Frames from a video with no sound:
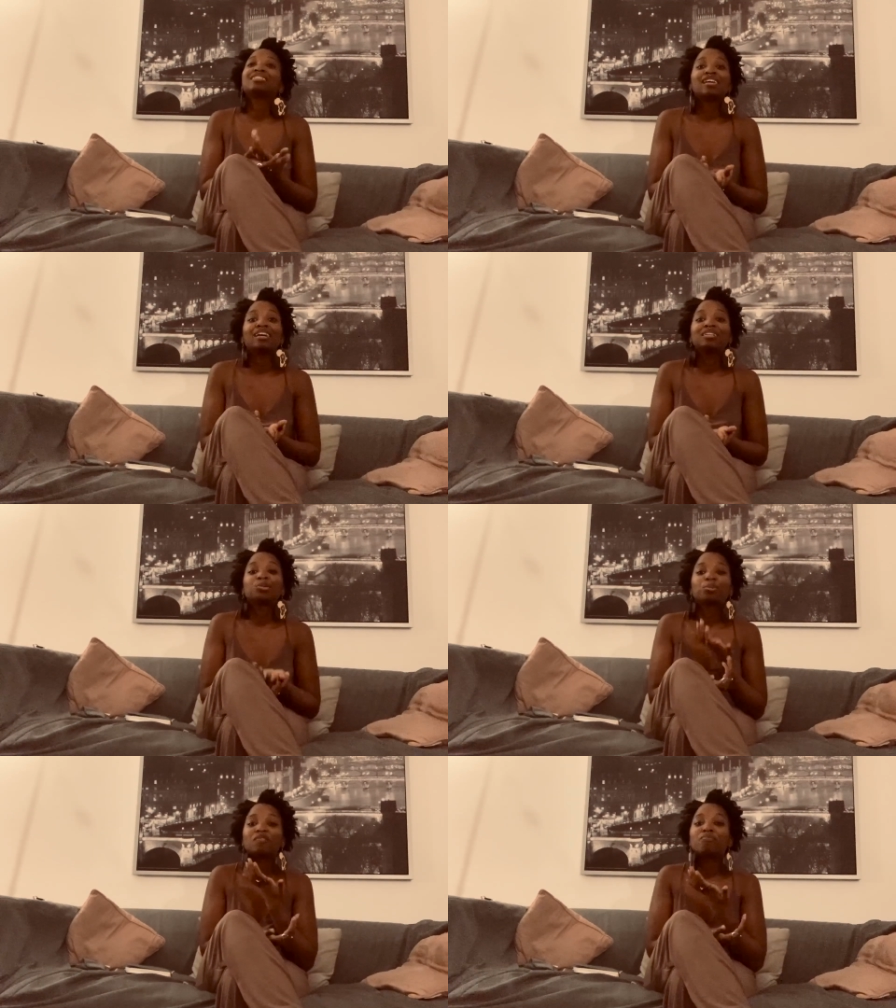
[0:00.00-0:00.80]

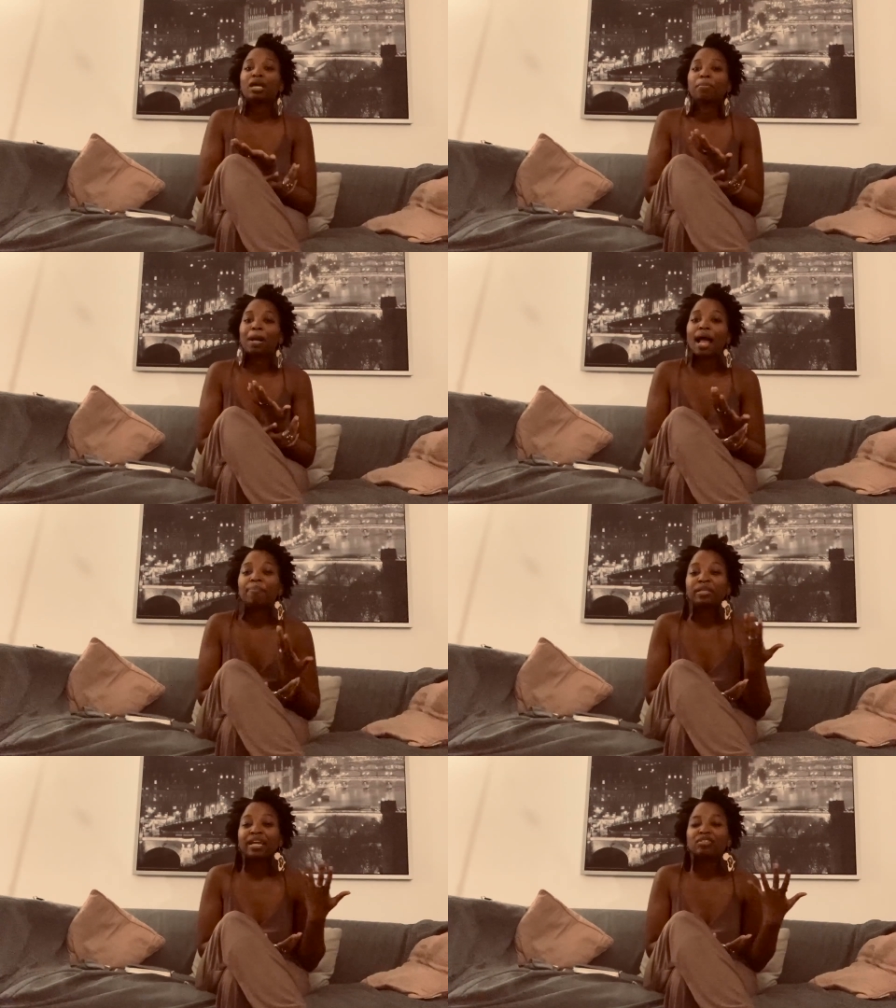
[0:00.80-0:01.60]
things would have made my
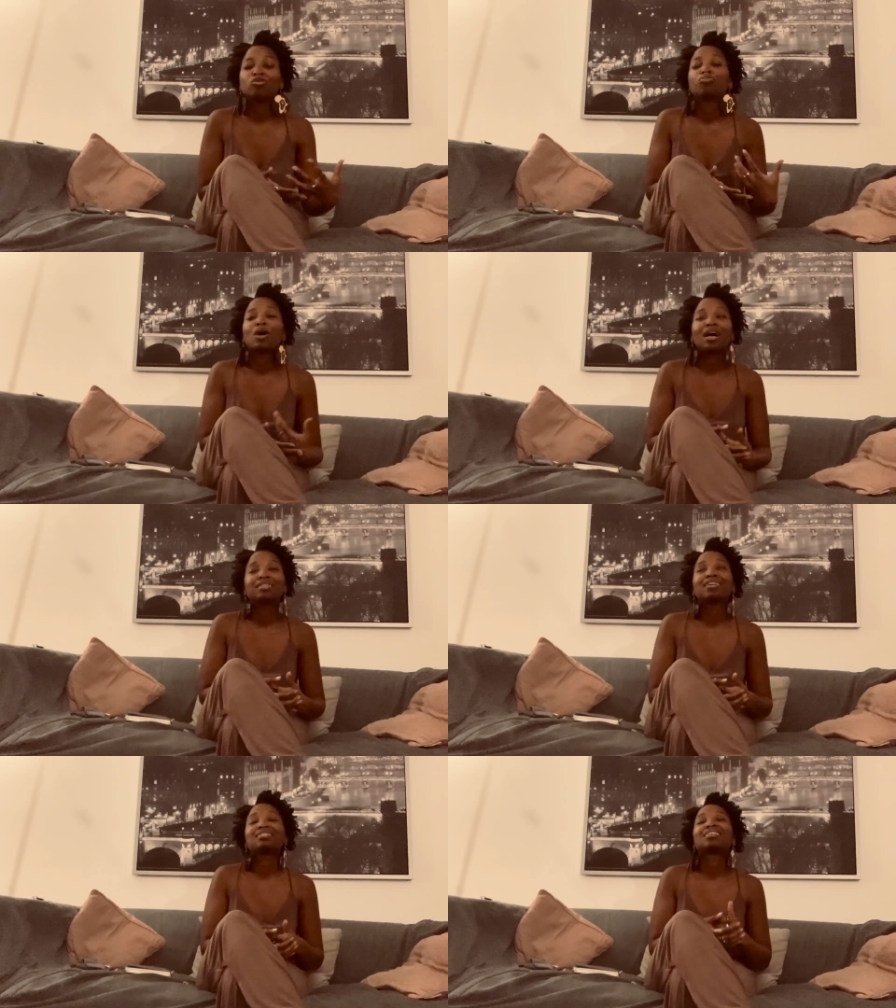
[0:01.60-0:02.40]
application
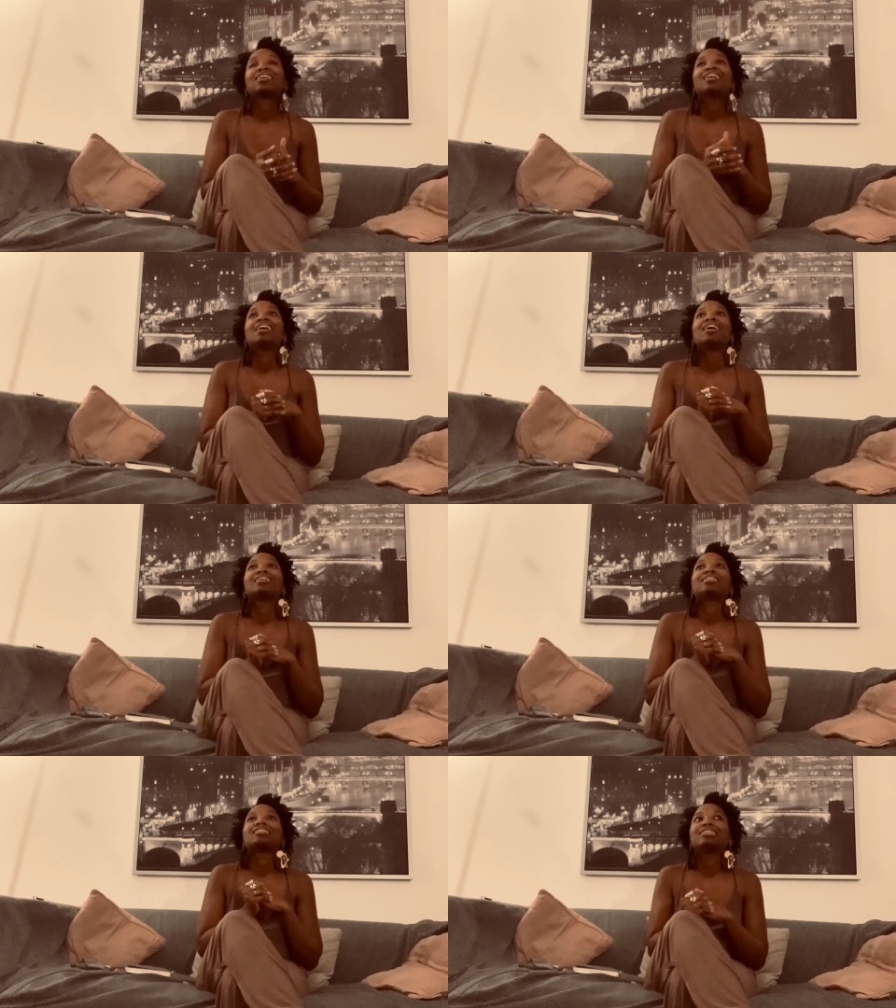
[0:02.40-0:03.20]
process
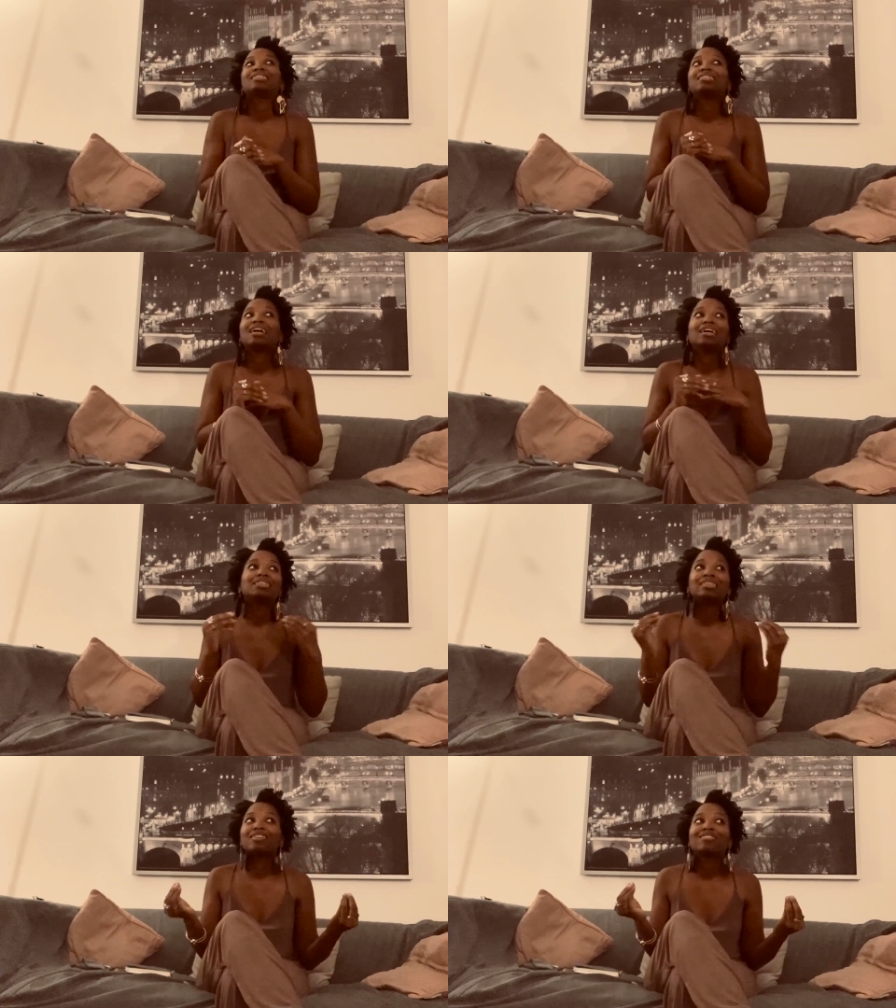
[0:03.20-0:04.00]

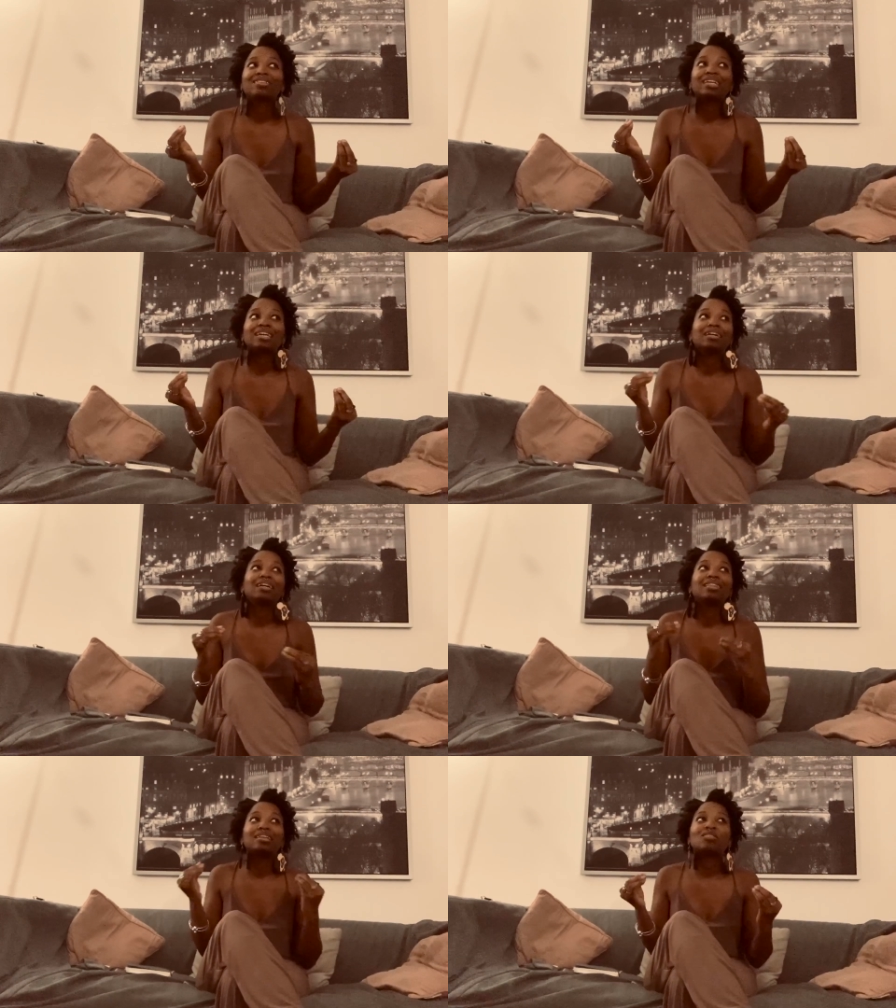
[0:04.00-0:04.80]
literally
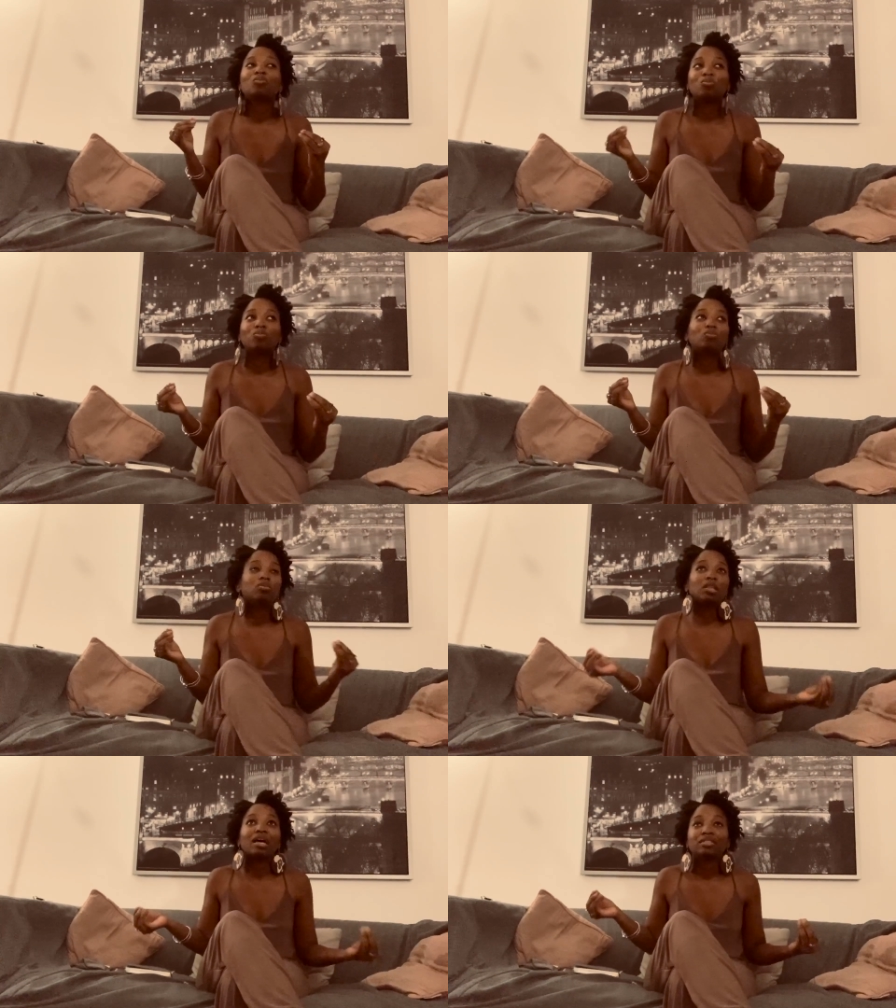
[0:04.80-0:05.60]
a little
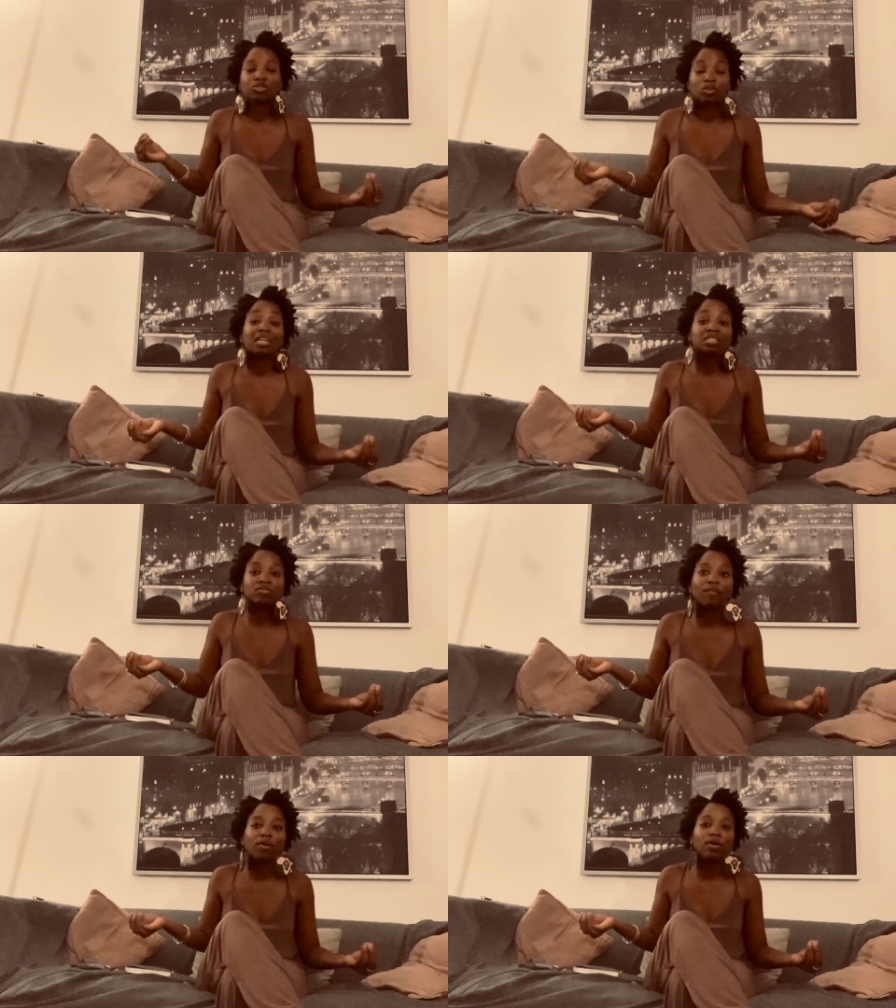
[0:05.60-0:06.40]
less
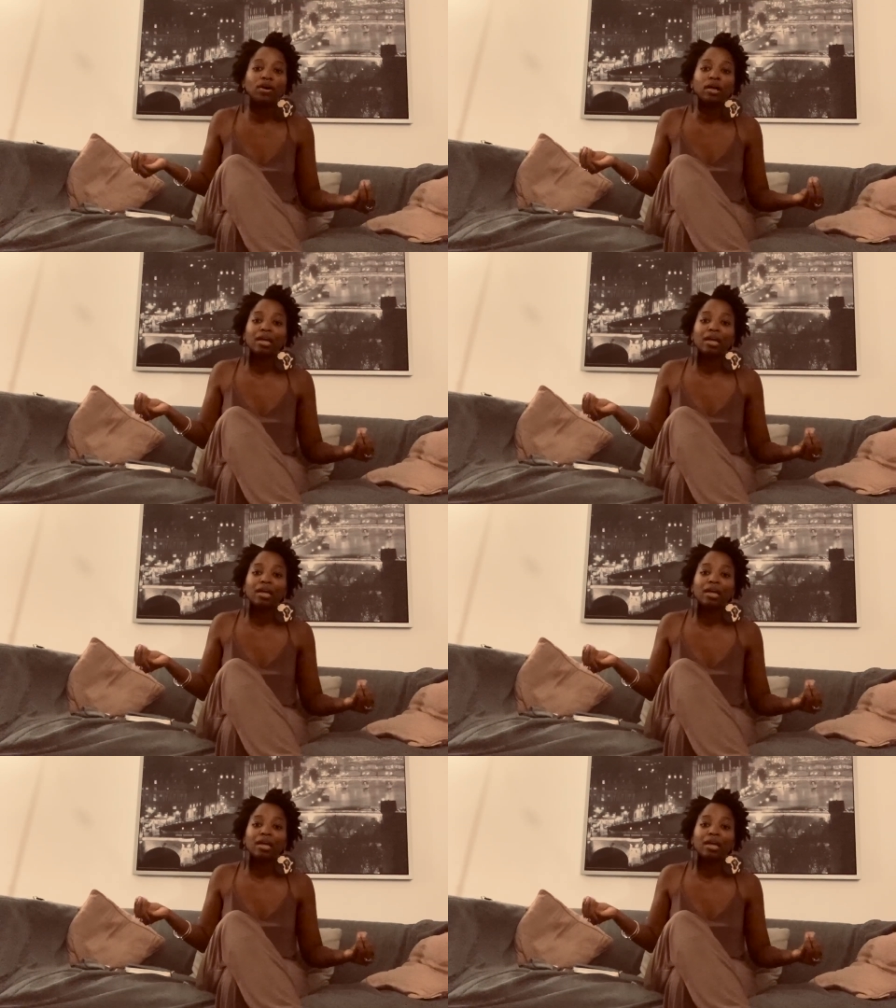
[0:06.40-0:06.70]
stressful.